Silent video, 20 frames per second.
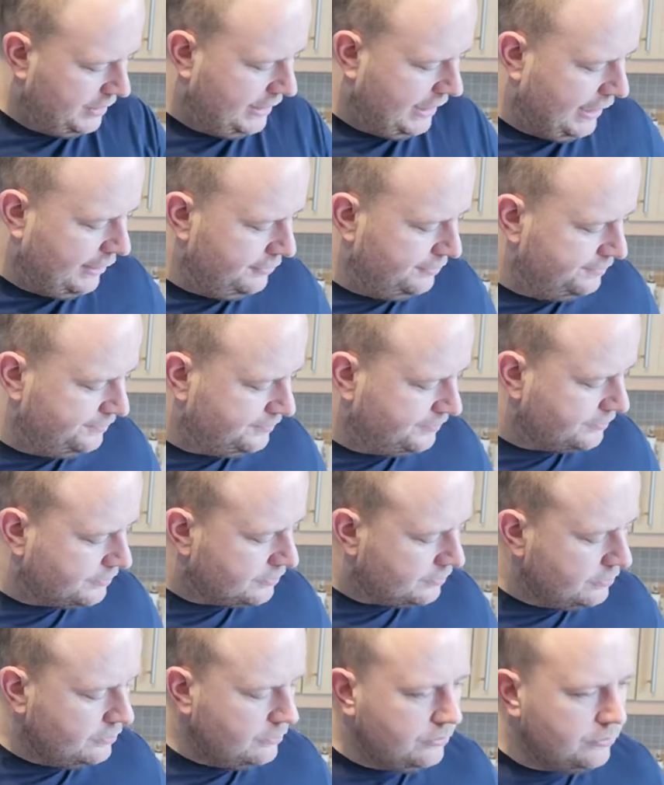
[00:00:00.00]
Now,
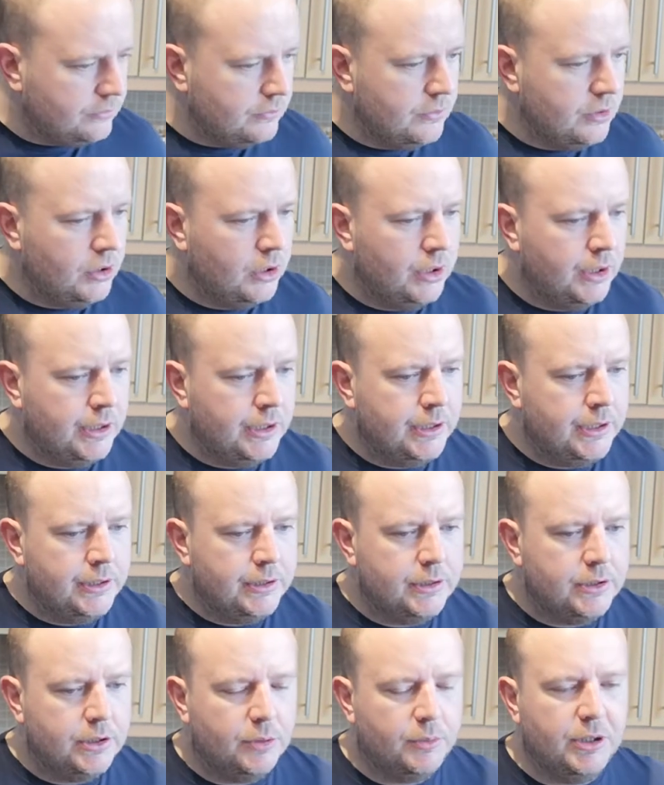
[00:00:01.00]

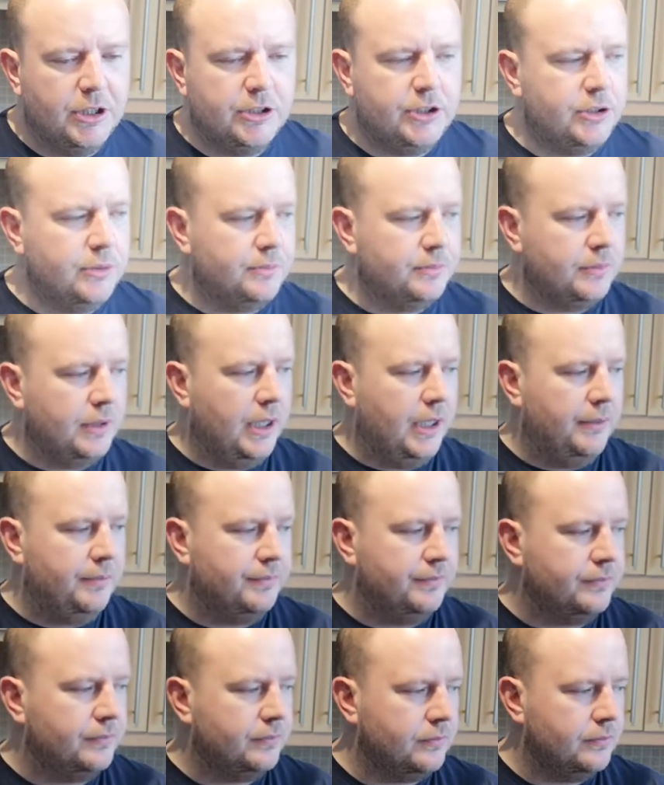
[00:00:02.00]
there were some,
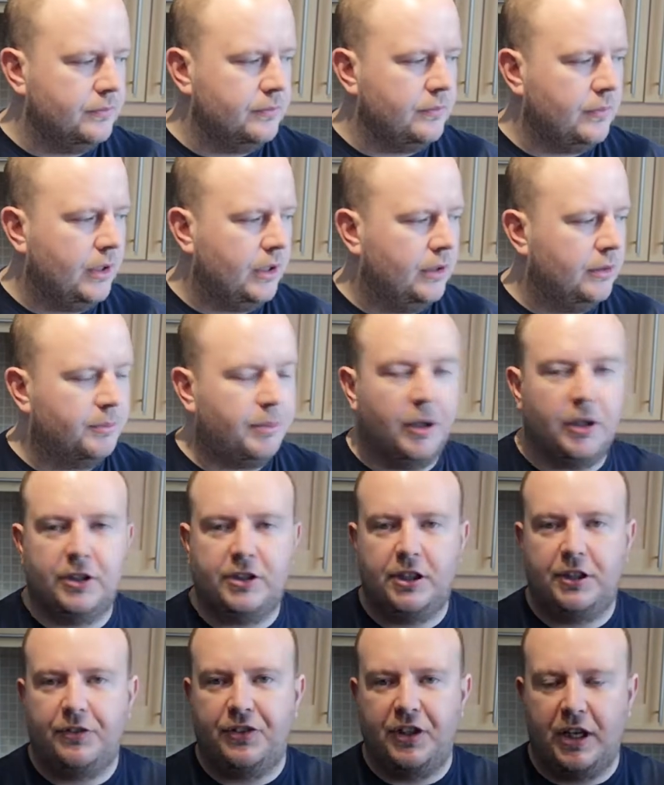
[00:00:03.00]

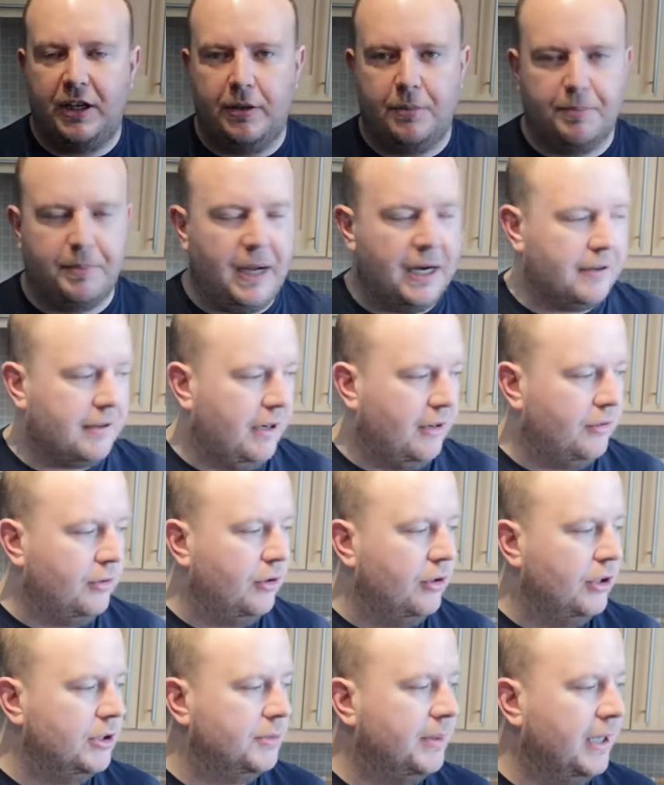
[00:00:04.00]
apologies if you're hearing background
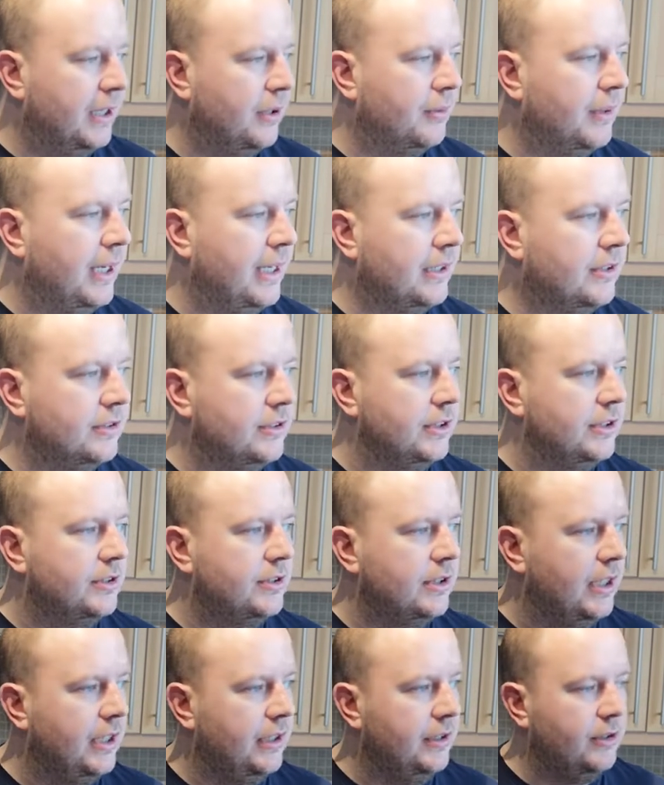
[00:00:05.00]
noise, by the way, because
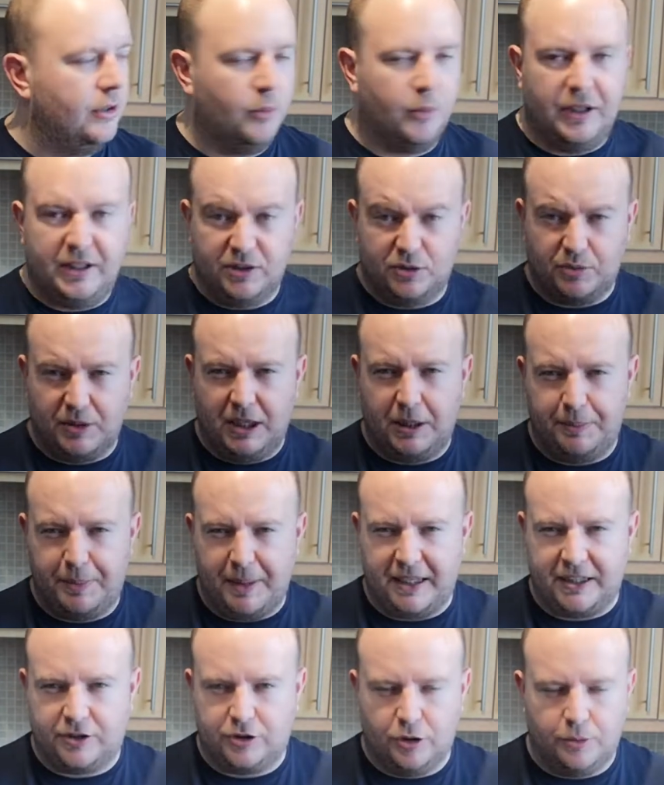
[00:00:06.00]
it's the wind's really
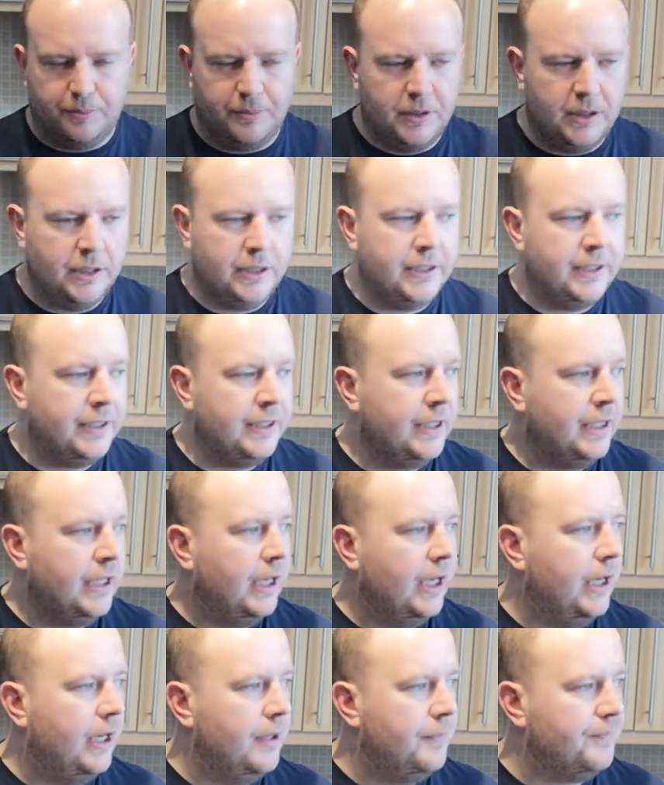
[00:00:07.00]
picked up.
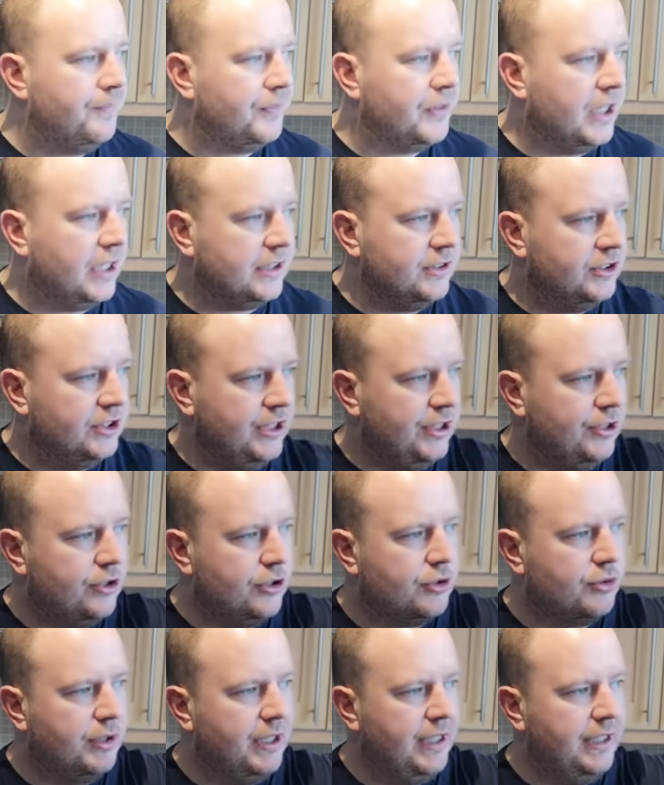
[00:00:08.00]
I can see
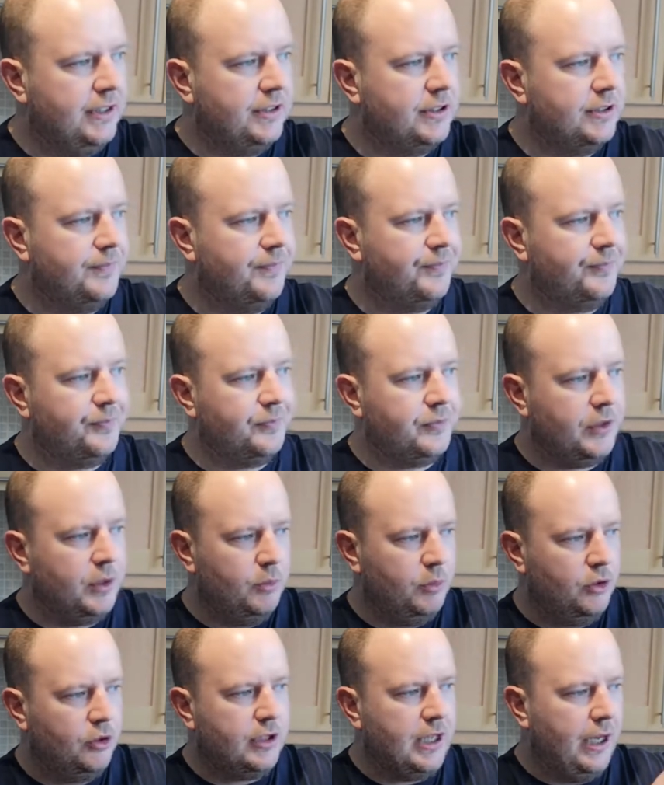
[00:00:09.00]
trees.
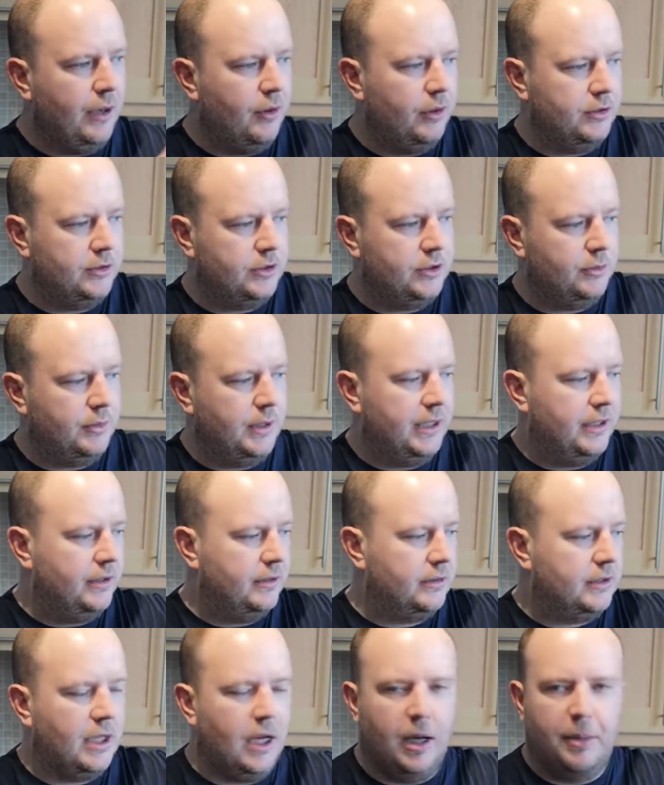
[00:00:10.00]
Look out onto where
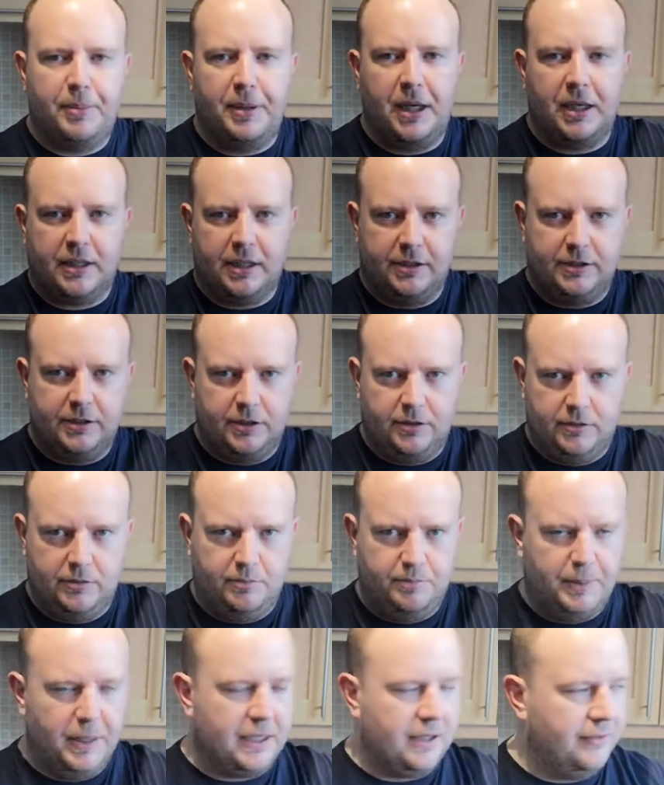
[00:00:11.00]
the car park is at the
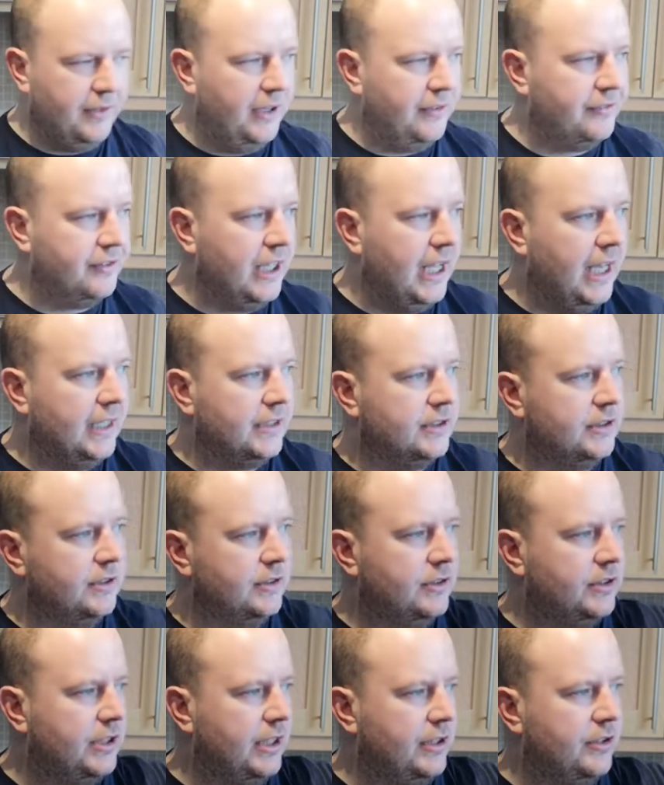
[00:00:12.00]
back of our flats, and
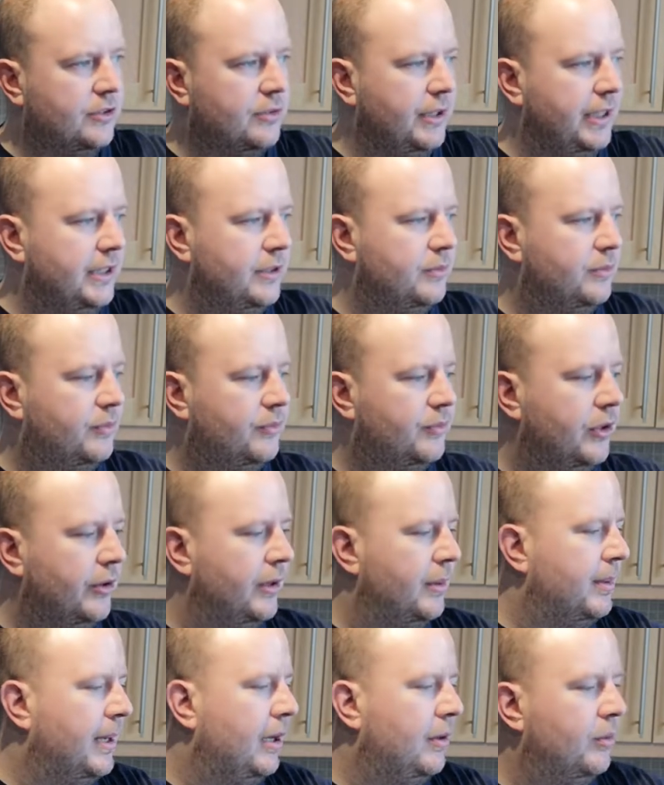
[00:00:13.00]
you can see trees
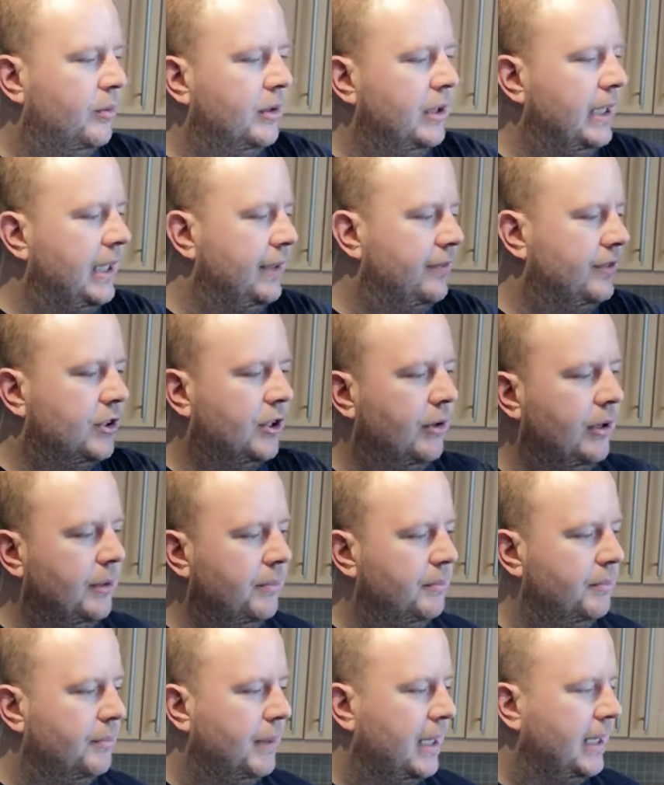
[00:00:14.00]
flowing about and leaves
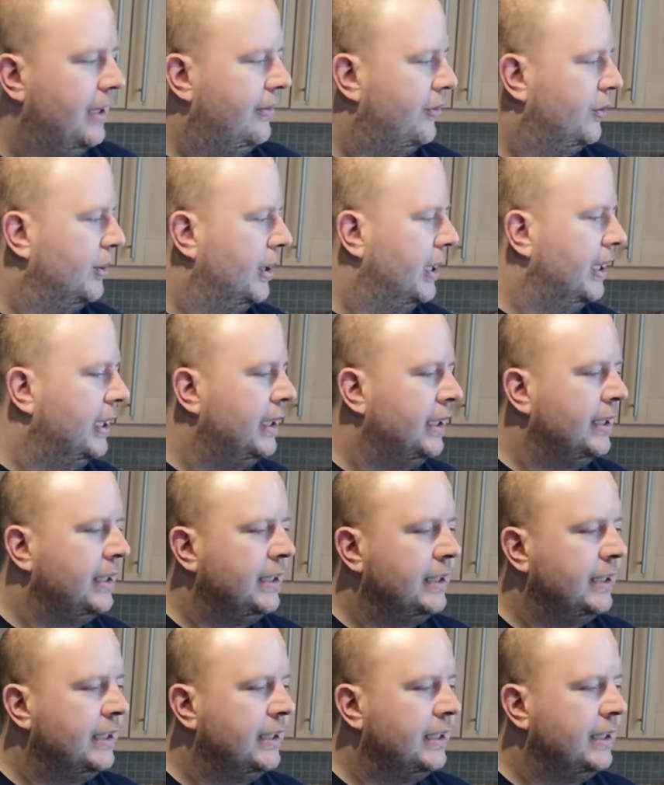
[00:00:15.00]
going mad everywhere.